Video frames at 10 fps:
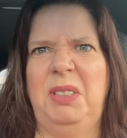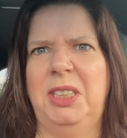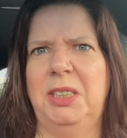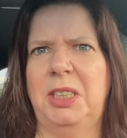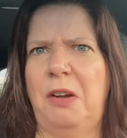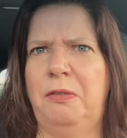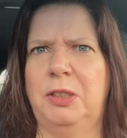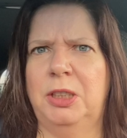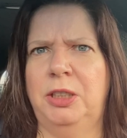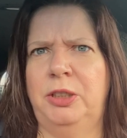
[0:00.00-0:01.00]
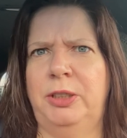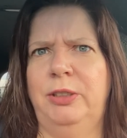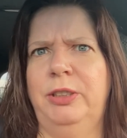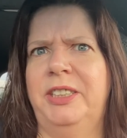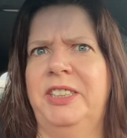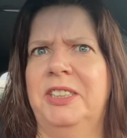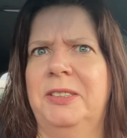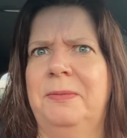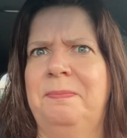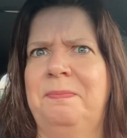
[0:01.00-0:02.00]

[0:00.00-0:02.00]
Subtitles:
isn't covered under illnesses.